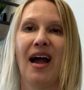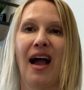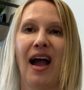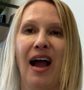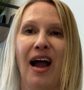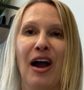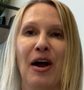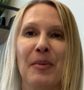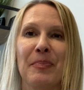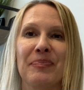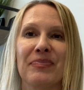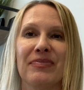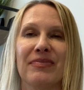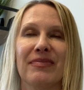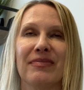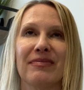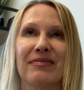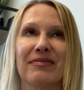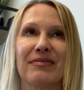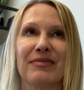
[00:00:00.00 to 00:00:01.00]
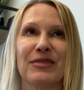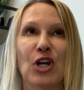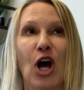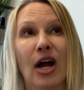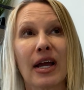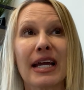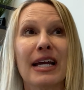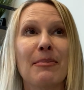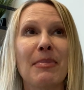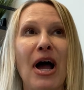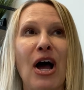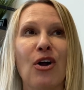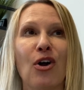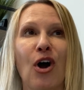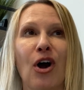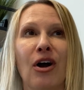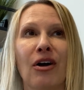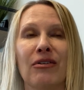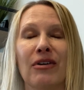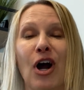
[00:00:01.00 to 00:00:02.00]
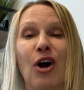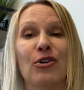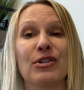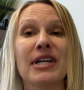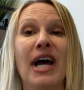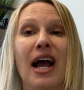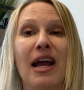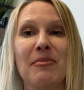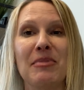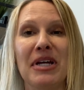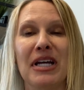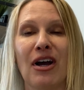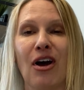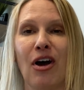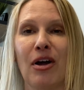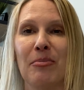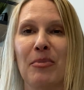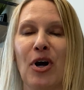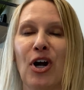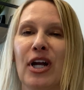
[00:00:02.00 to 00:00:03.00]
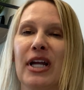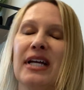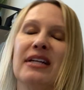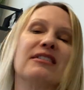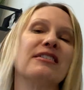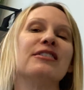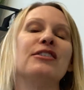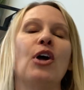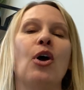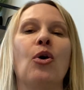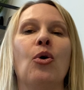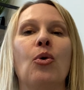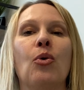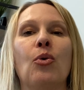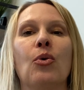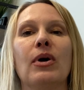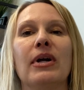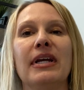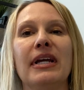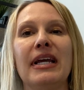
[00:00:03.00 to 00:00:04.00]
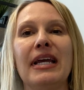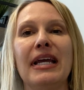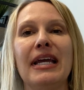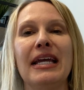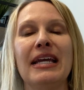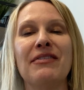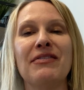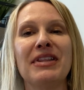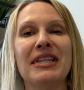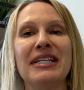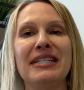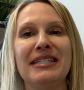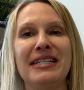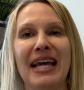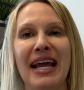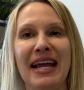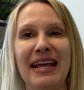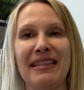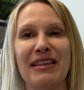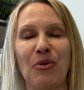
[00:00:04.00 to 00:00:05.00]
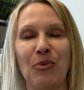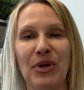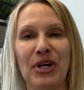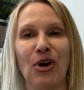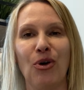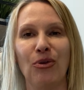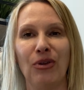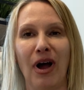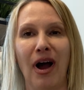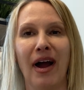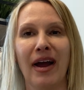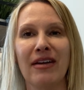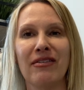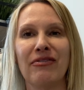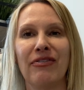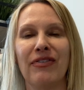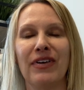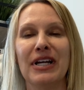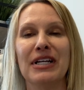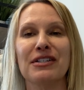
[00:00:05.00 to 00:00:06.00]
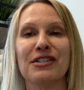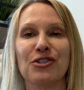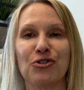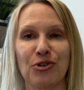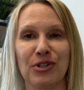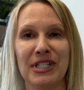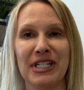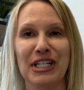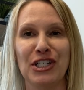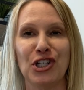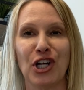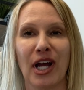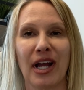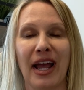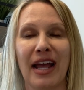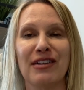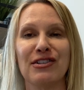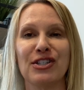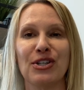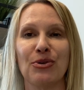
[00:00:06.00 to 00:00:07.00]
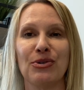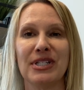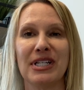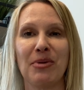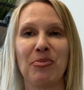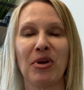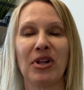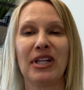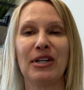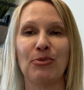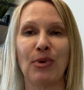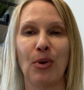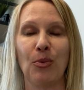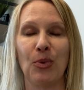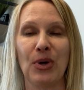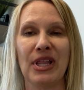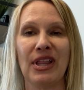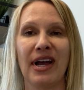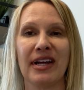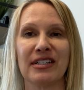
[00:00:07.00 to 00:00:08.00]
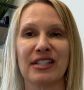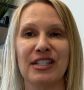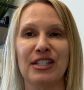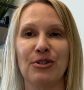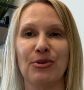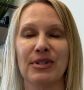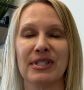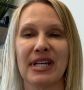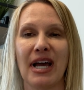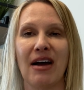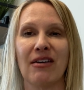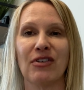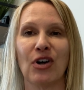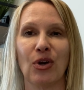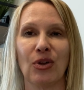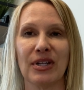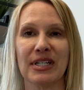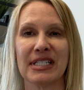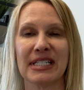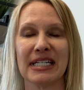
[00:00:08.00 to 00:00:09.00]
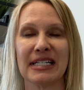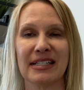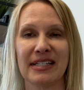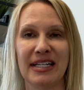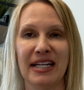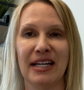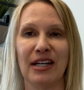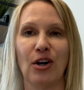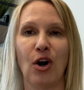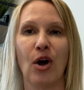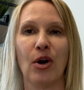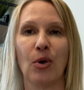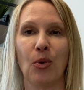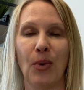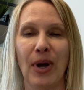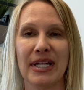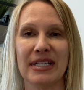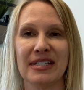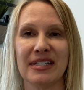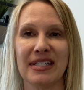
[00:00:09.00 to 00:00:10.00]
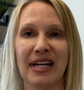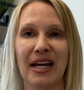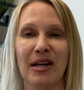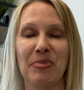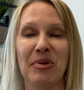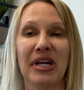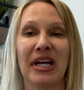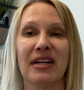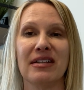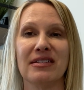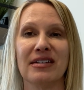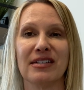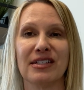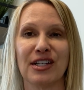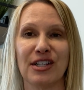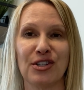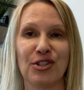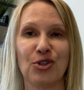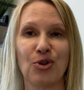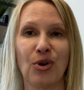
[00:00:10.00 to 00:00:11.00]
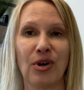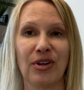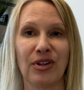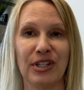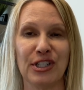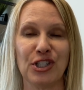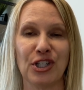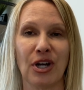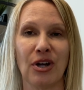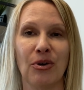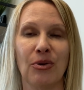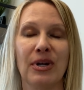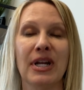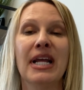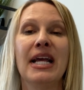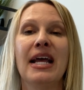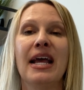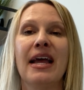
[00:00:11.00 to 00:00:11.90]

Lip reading: Talking about our timing on market. So even the day that we go live is strategic. And so typically what we like to do is have our listings hit on a Wednesday because it's historically shown